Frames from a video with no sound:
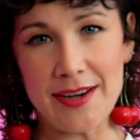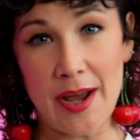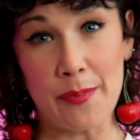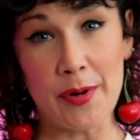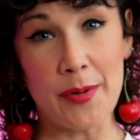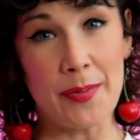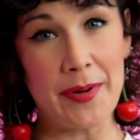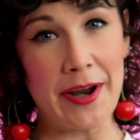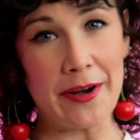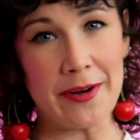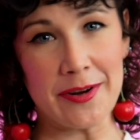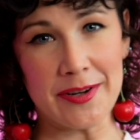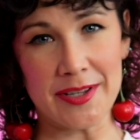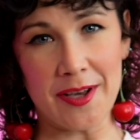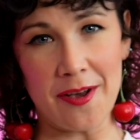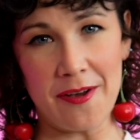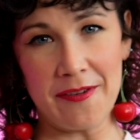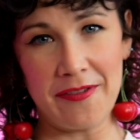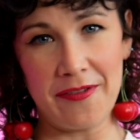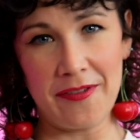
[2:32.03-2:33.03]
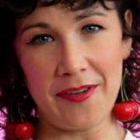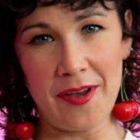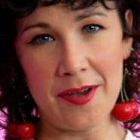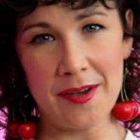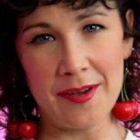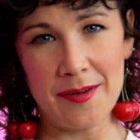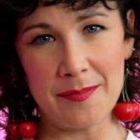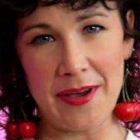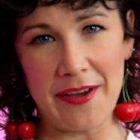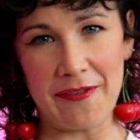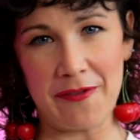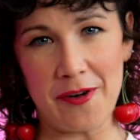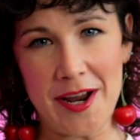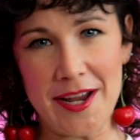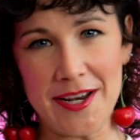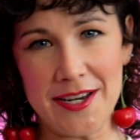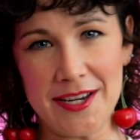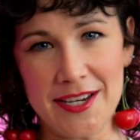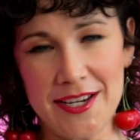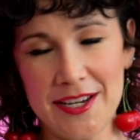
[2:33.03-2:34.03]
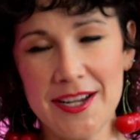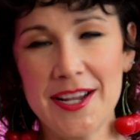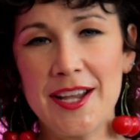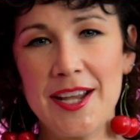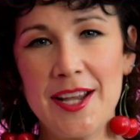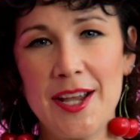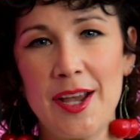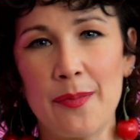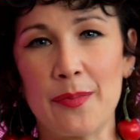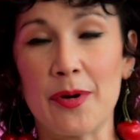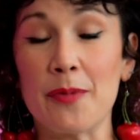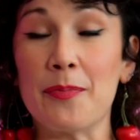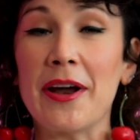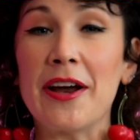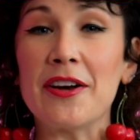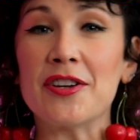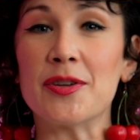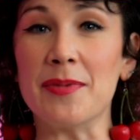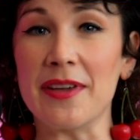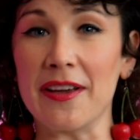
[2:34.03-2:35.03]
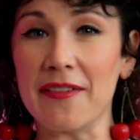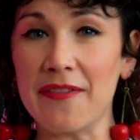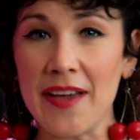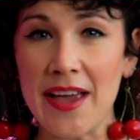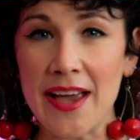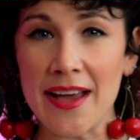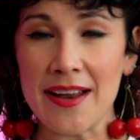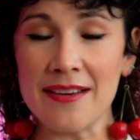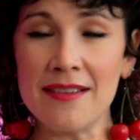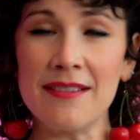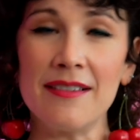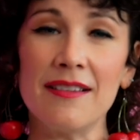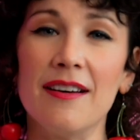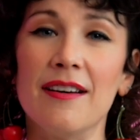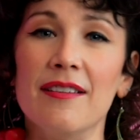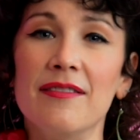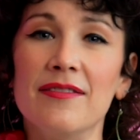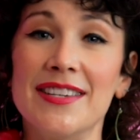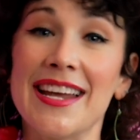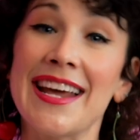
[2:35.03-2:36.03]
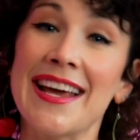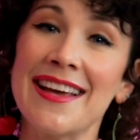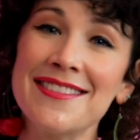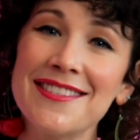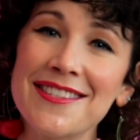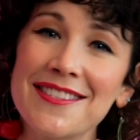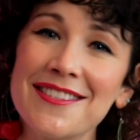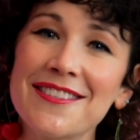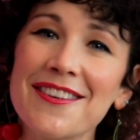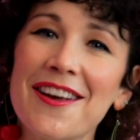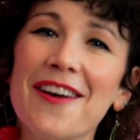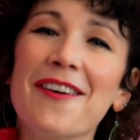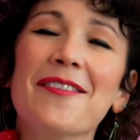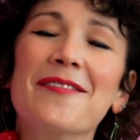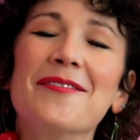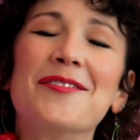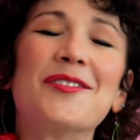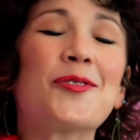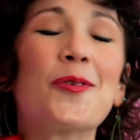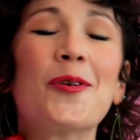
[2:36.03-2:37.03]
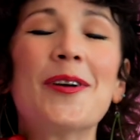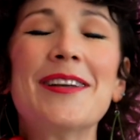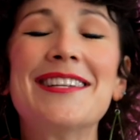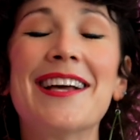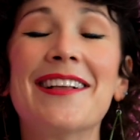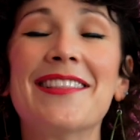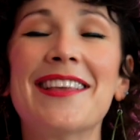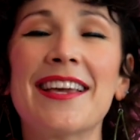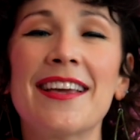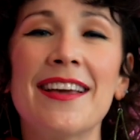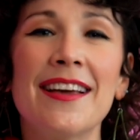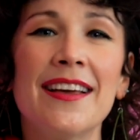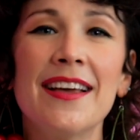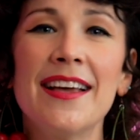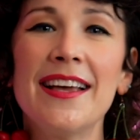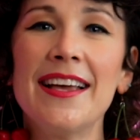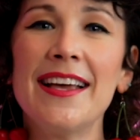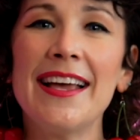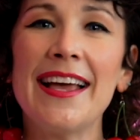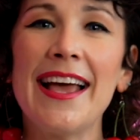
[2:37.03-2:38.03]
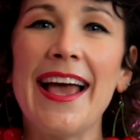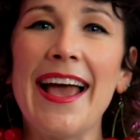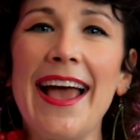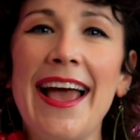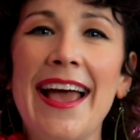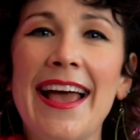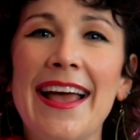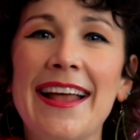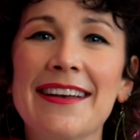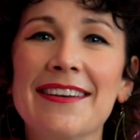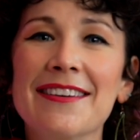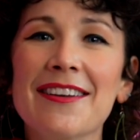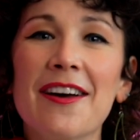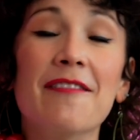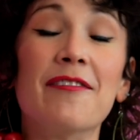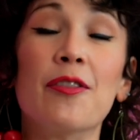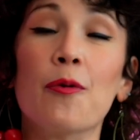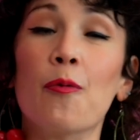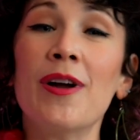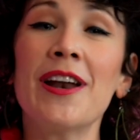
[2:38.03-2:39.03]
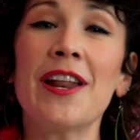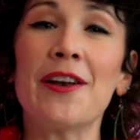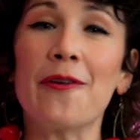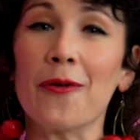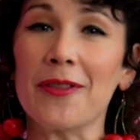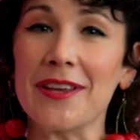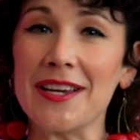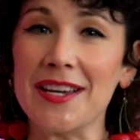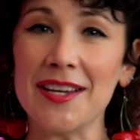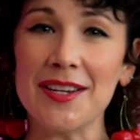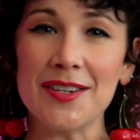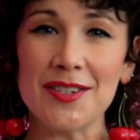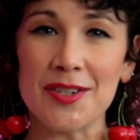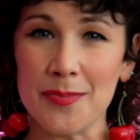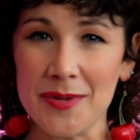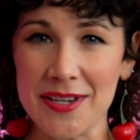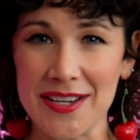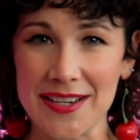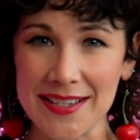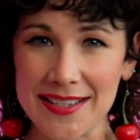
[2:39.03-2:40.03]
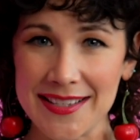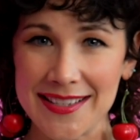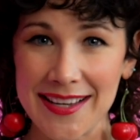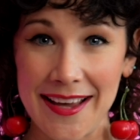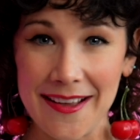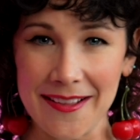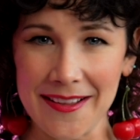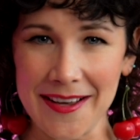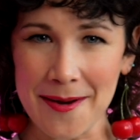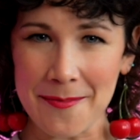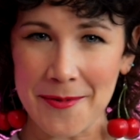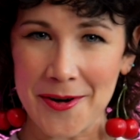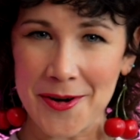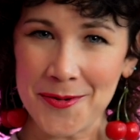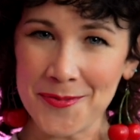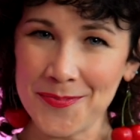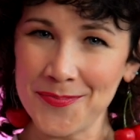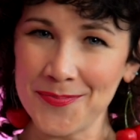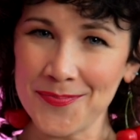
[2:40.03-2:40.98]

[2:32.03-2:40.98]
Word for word: now prepare yourself, my friend. Prepare to be a fan of dance, of storytelling, and of the one and only Tobias Ellehammer.